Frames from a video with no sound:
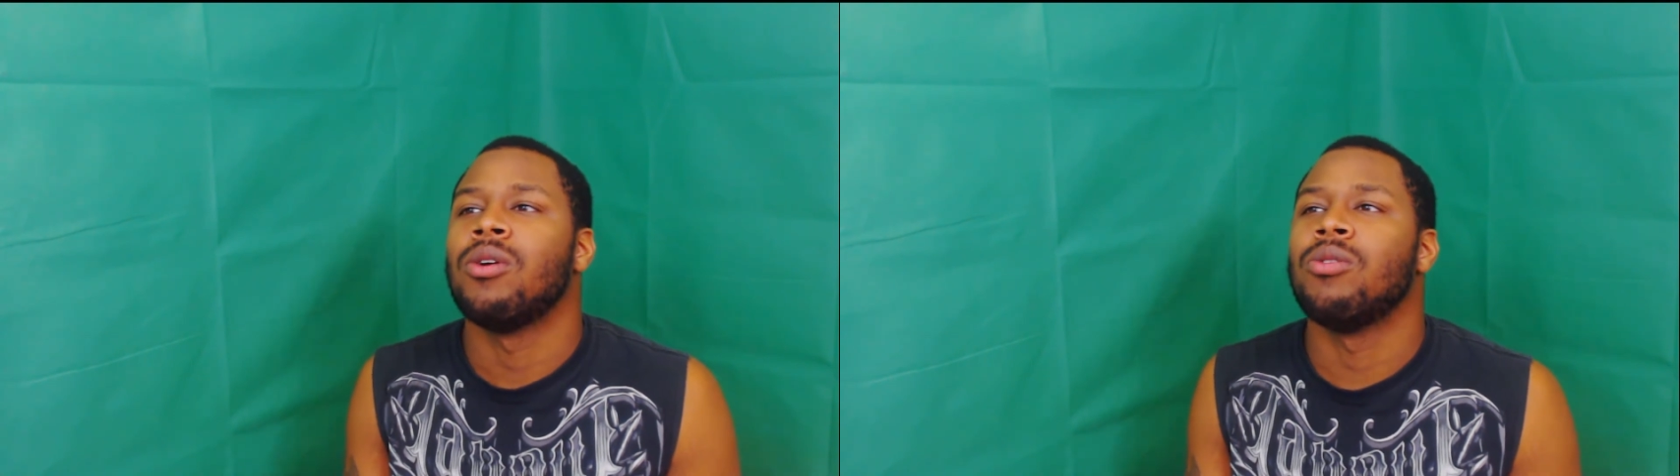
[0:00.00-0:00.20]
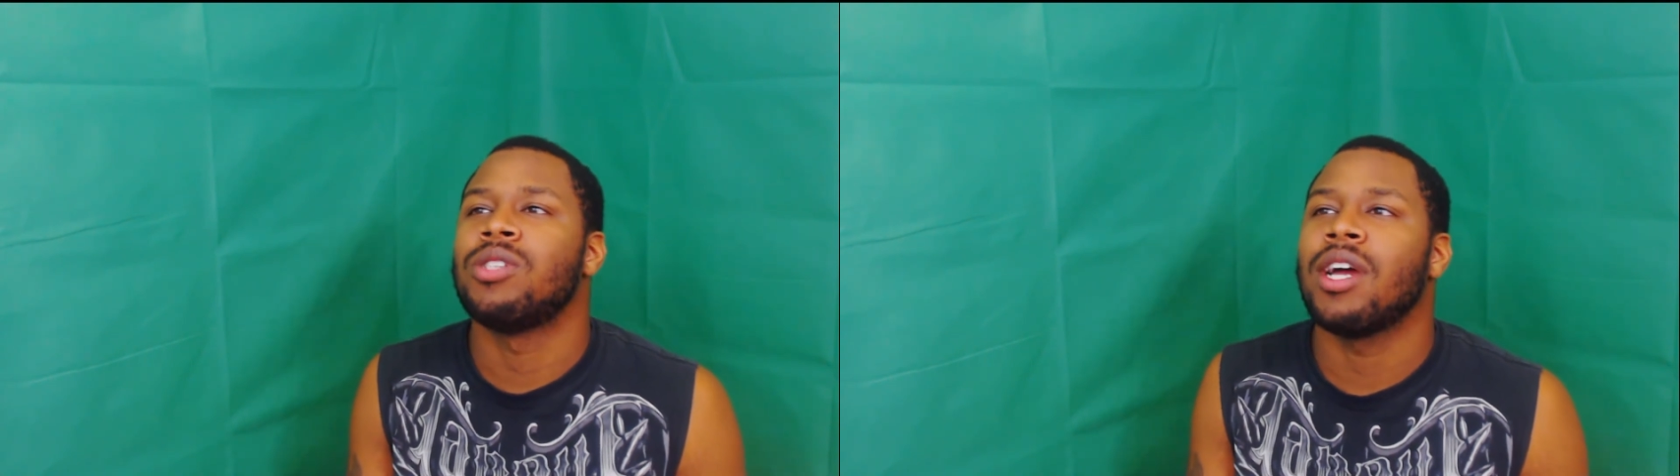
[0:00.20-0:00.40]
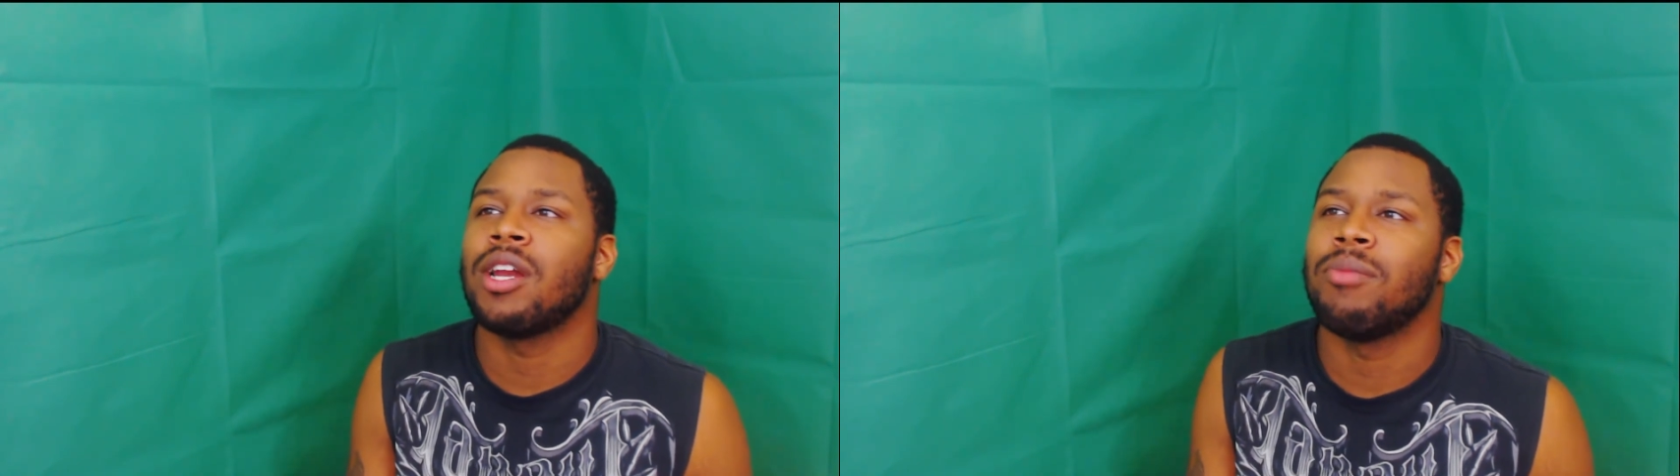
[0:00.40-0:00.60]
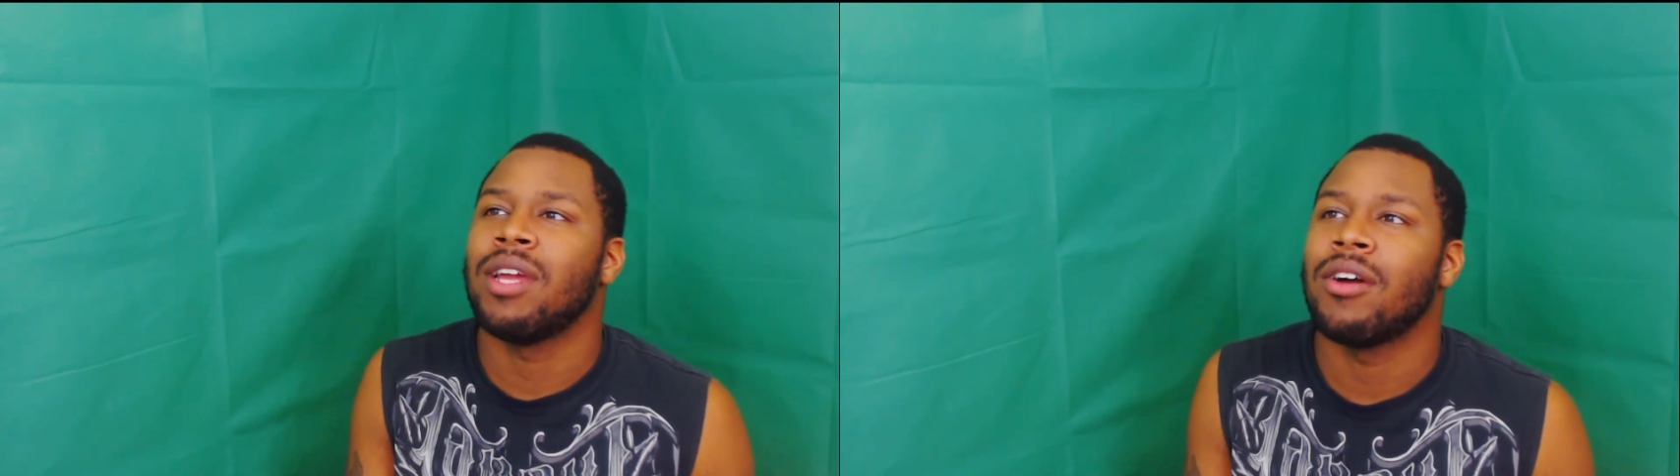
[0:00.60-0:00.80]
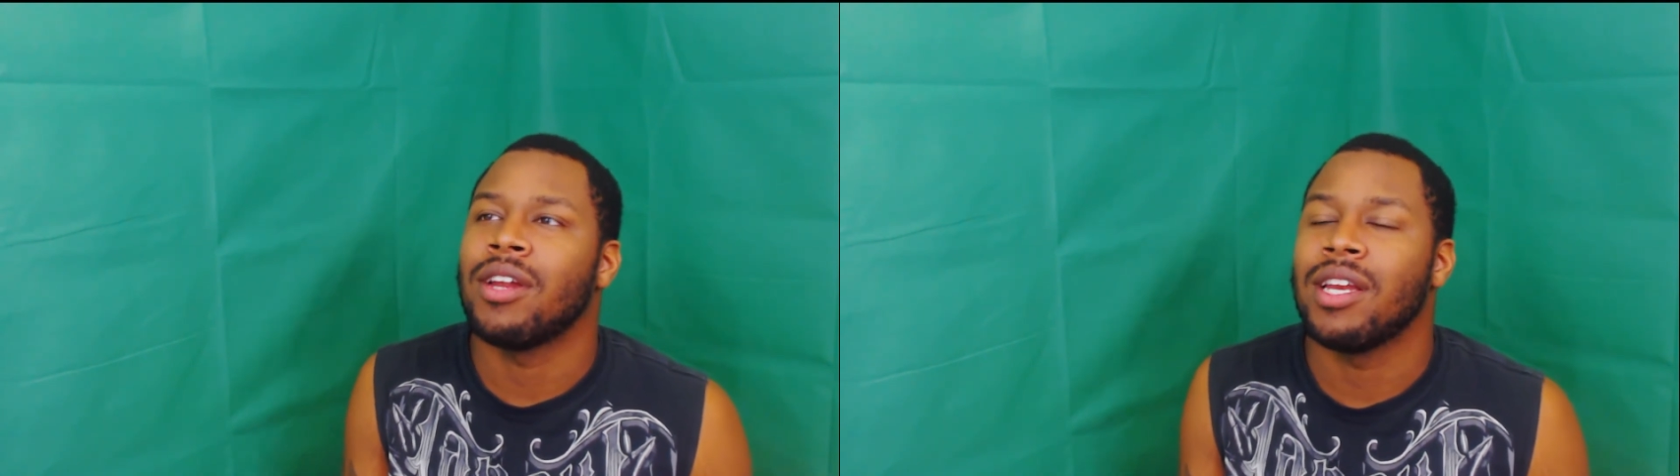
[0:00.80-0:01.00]
who shouted
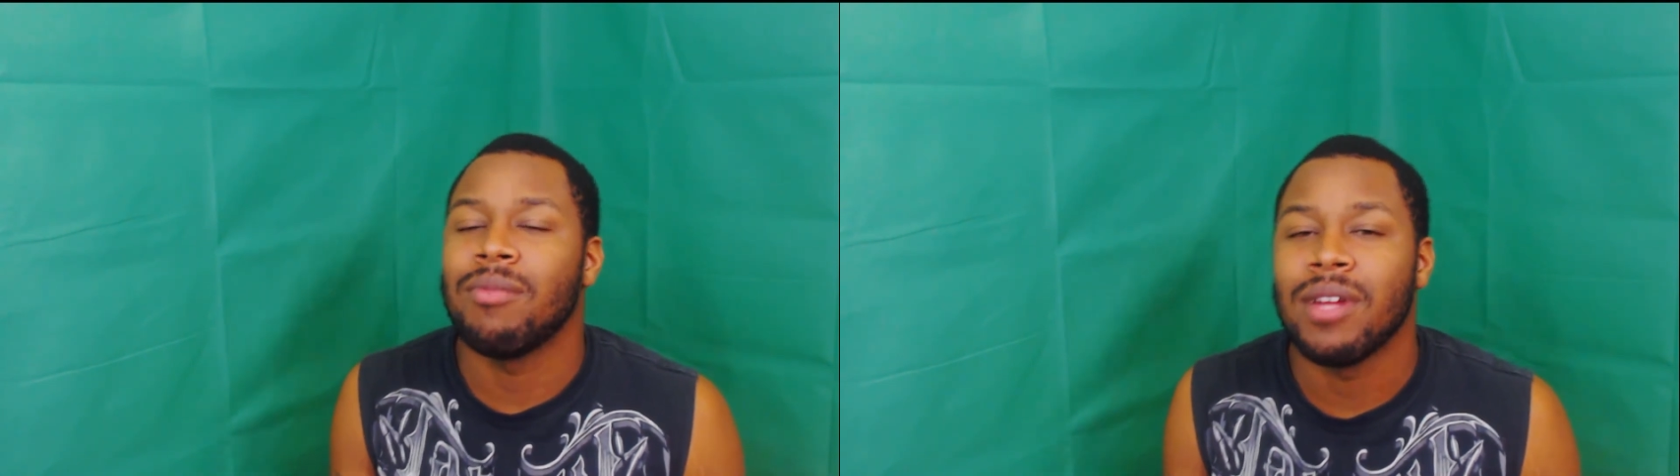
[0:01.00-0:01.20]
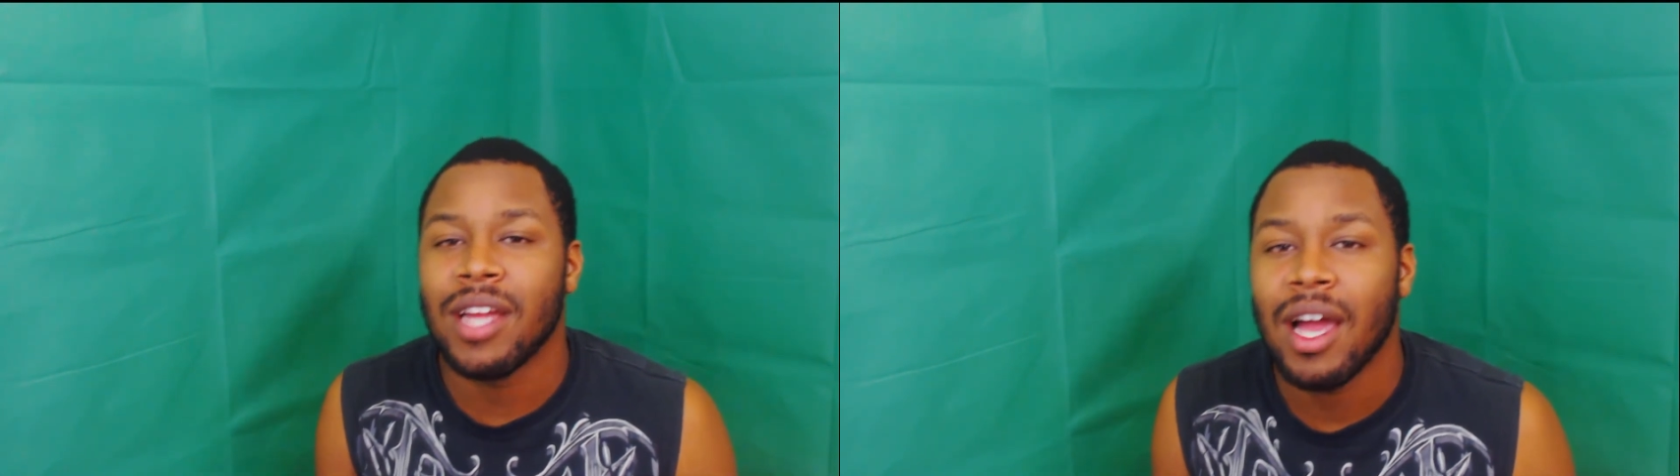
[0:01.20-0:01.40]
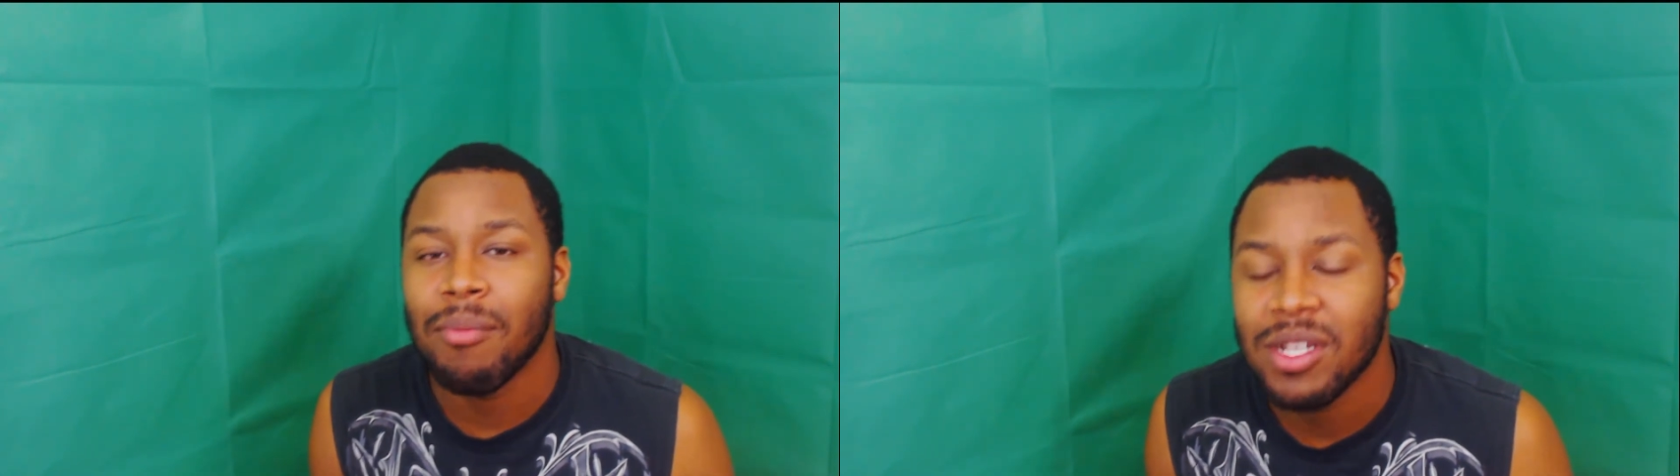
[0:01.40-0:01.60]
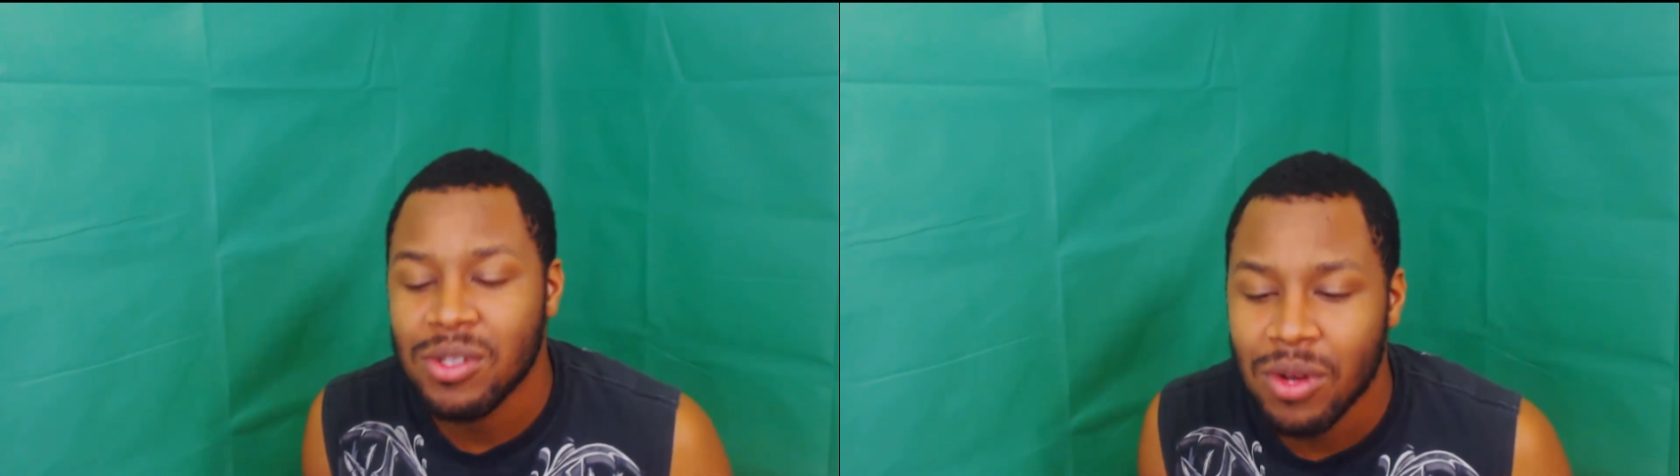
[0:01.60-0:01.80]
me out and even got me